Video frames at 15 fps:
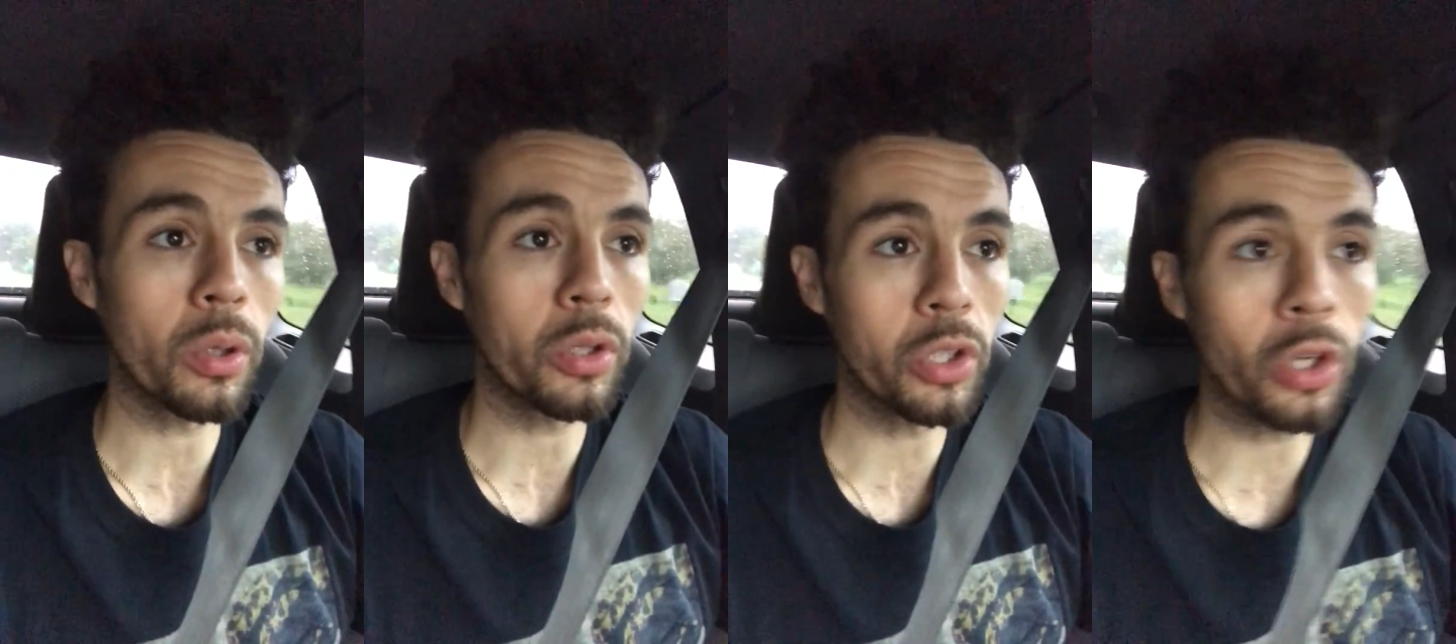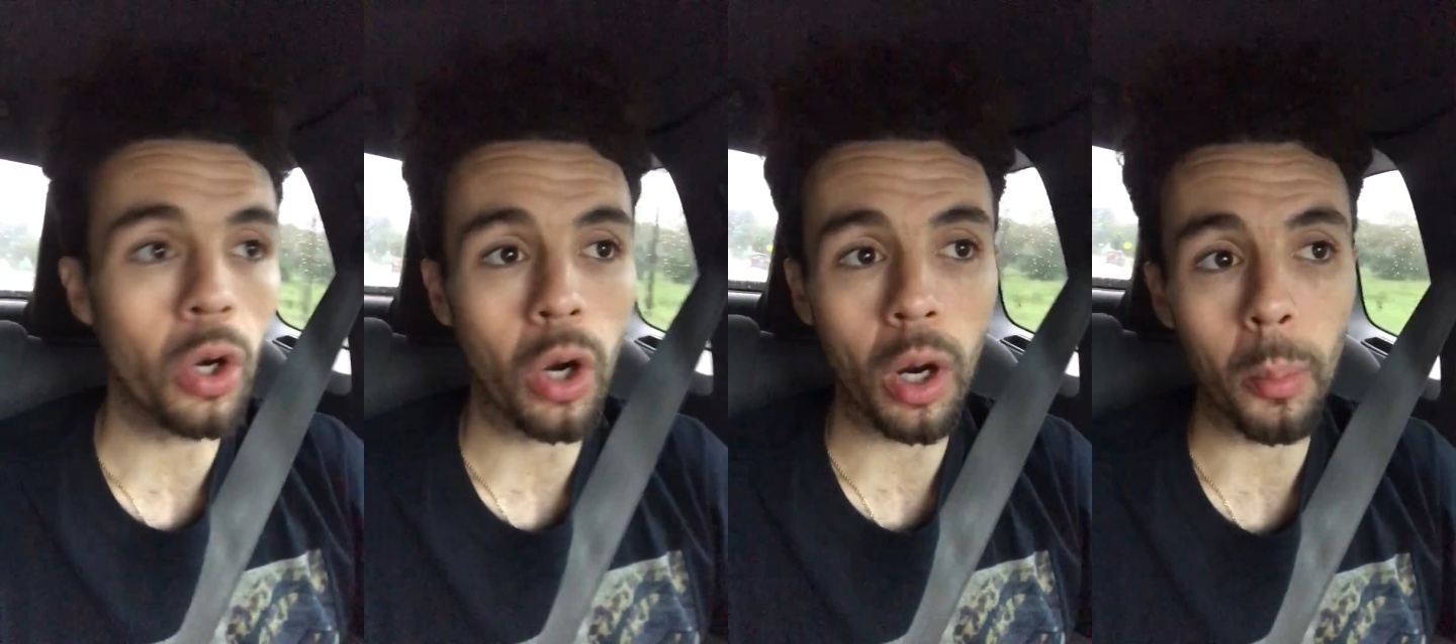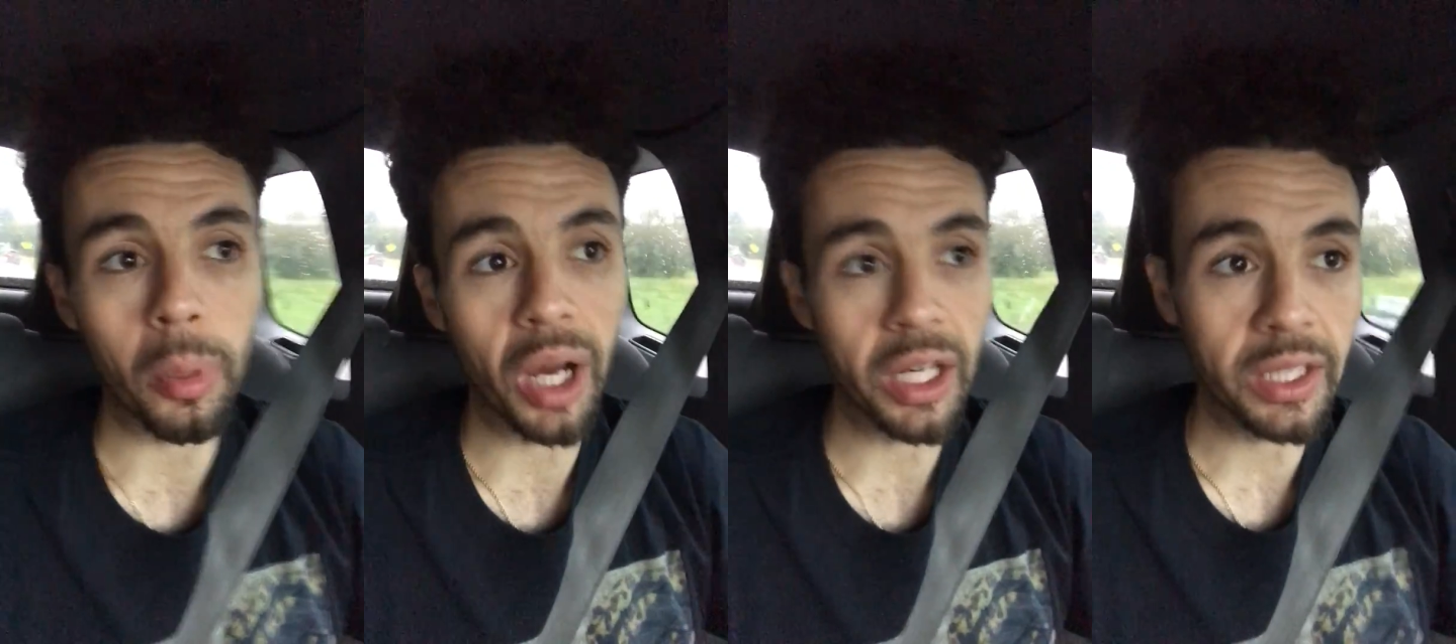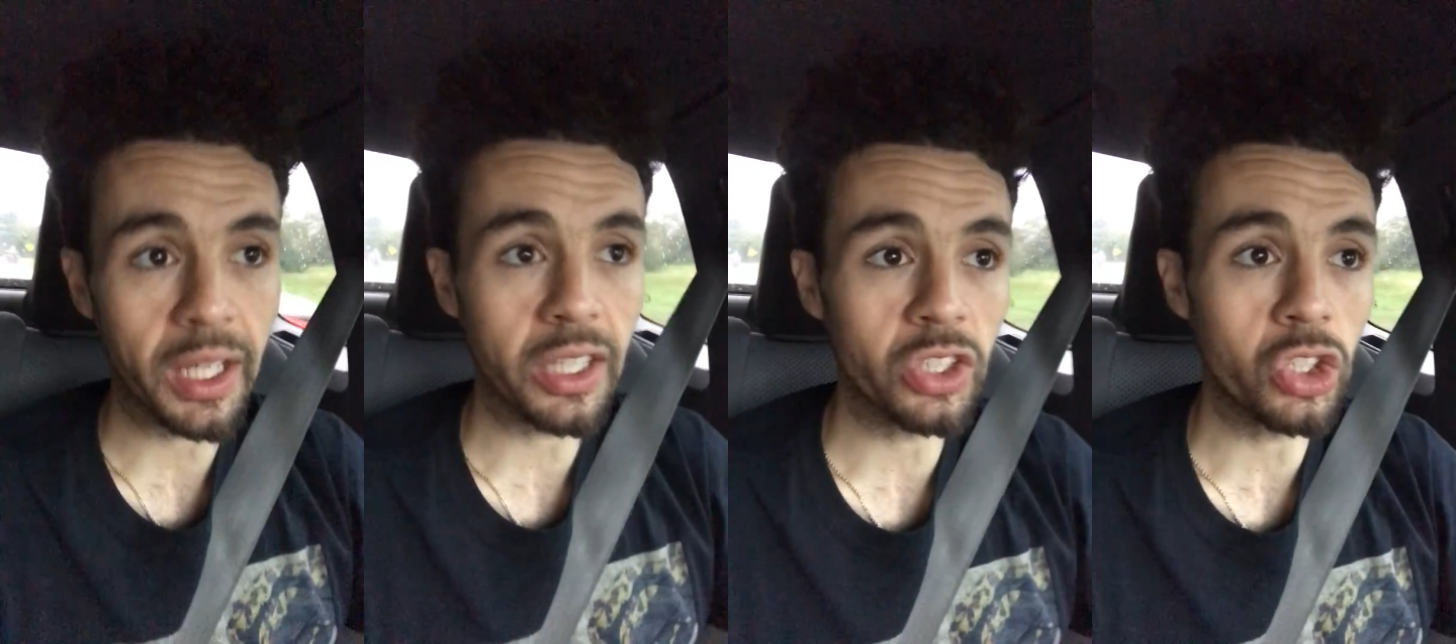you know, our
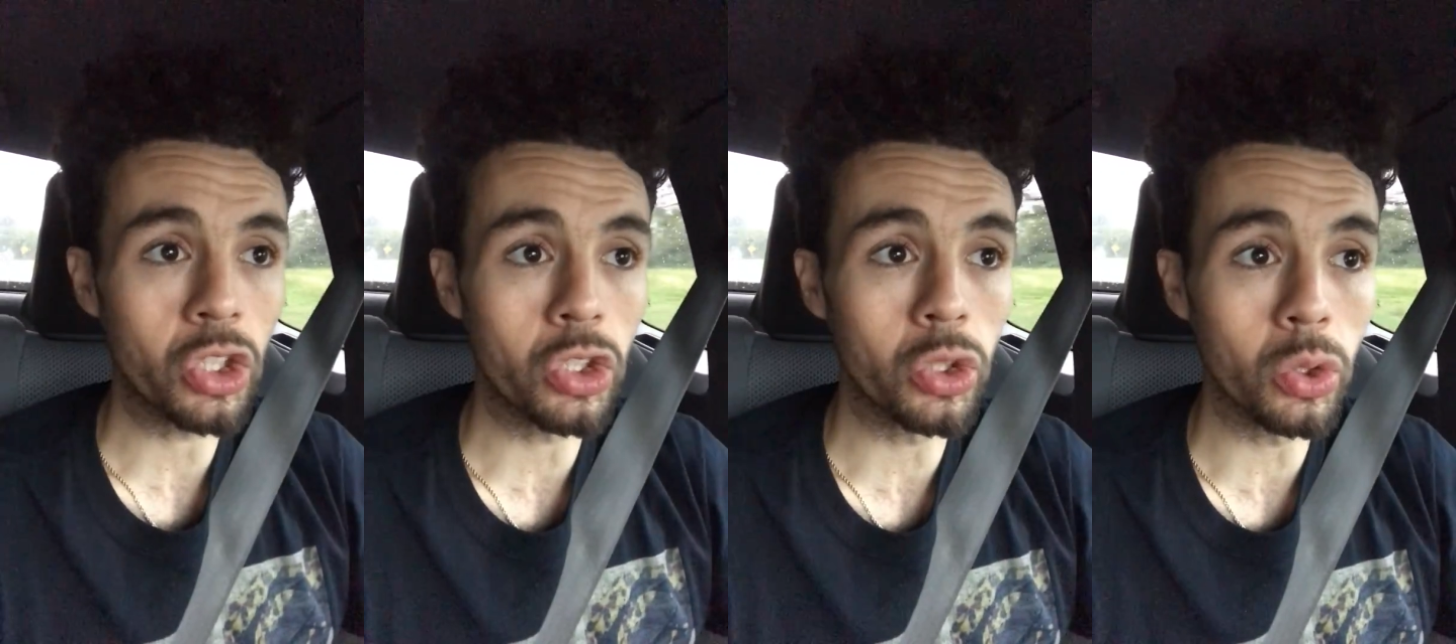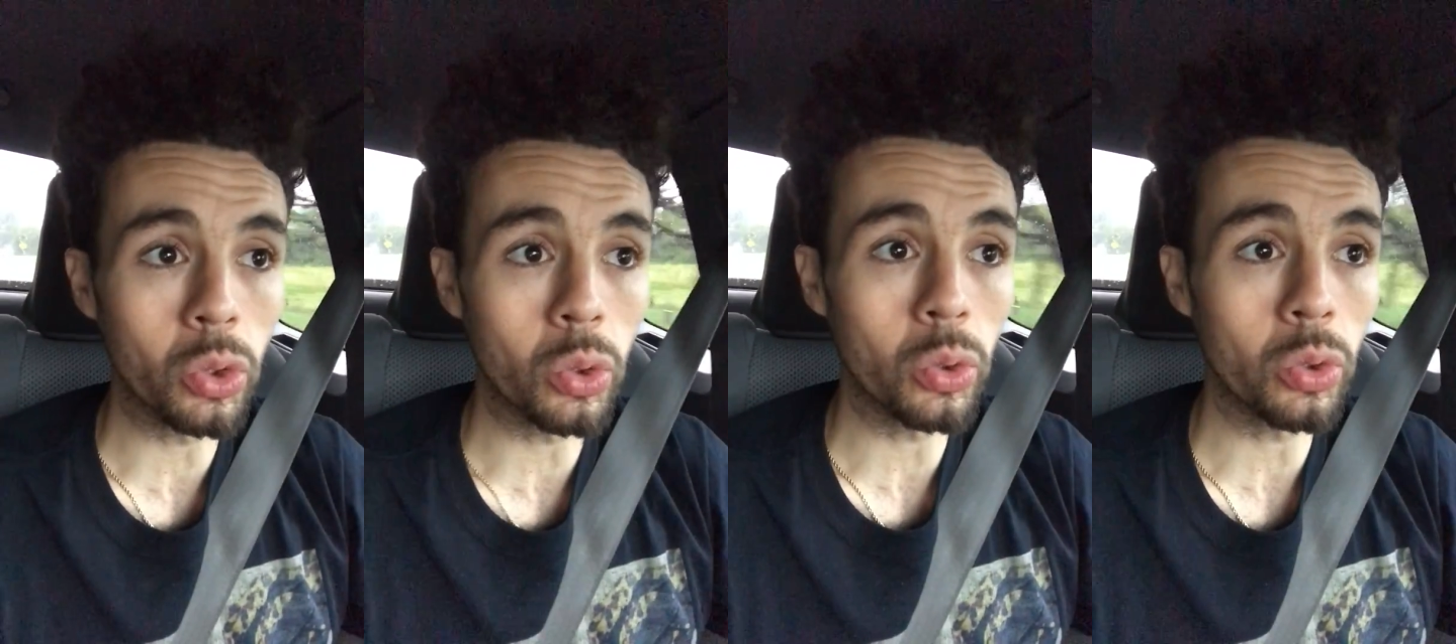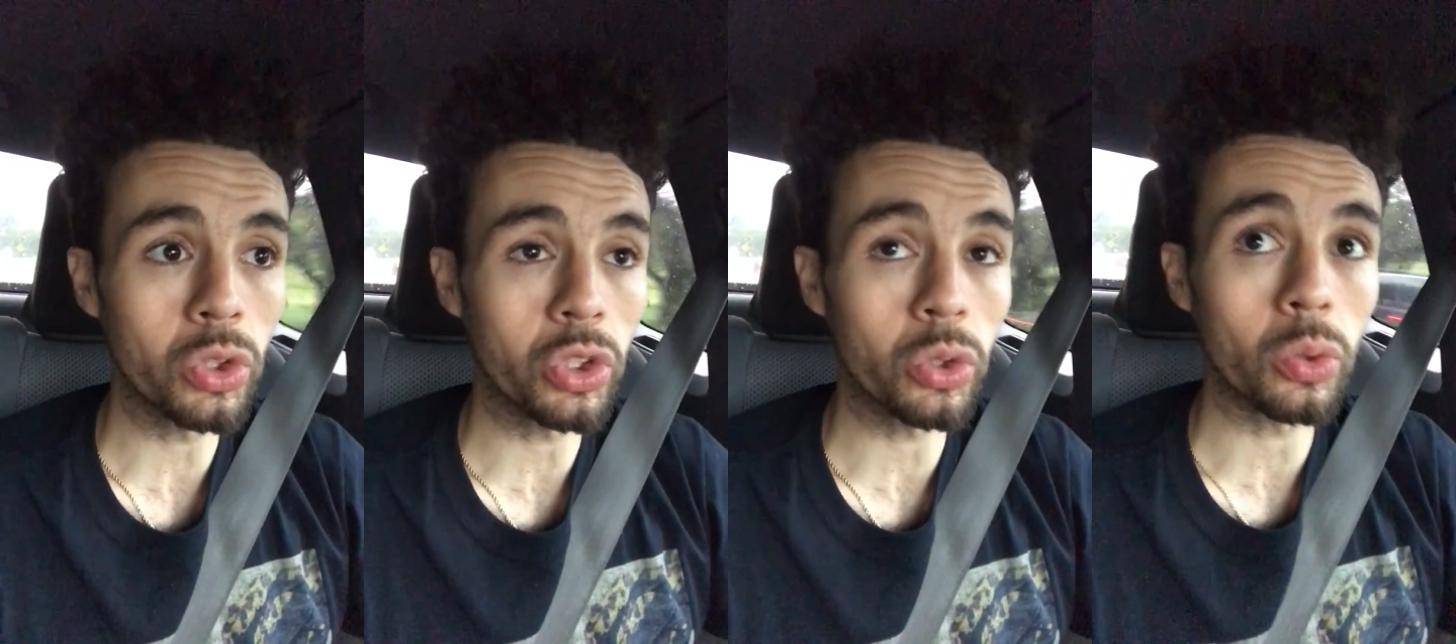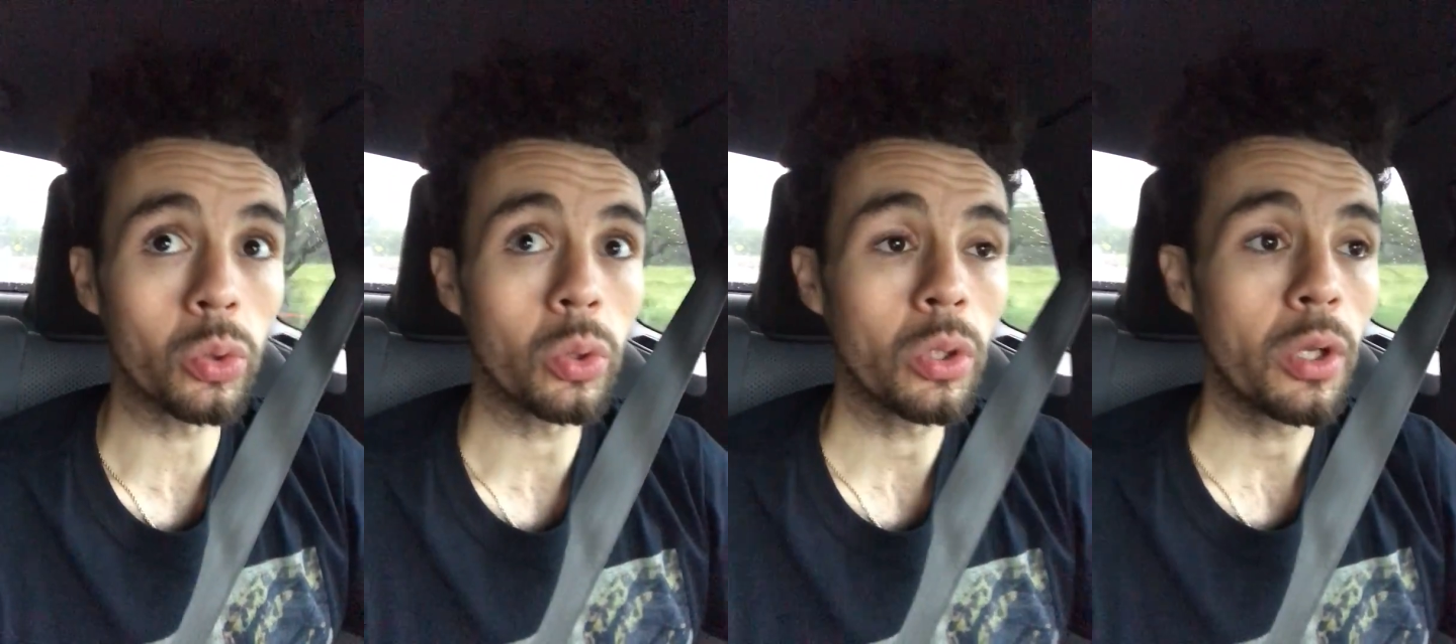body has to do to